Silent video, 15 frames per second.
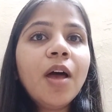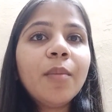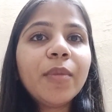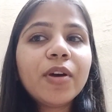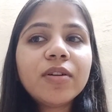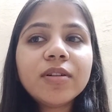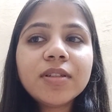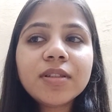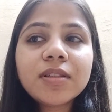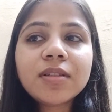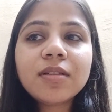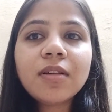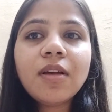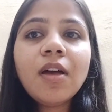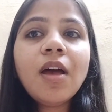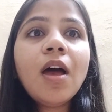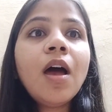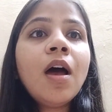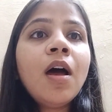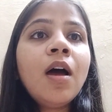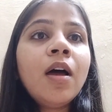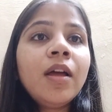because
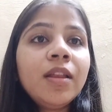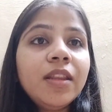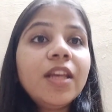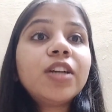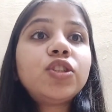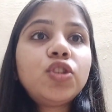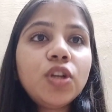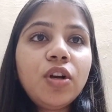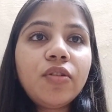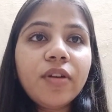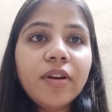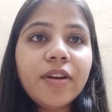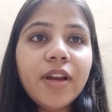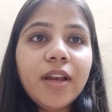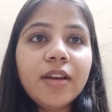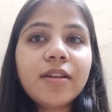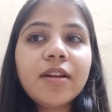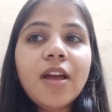they are children, right?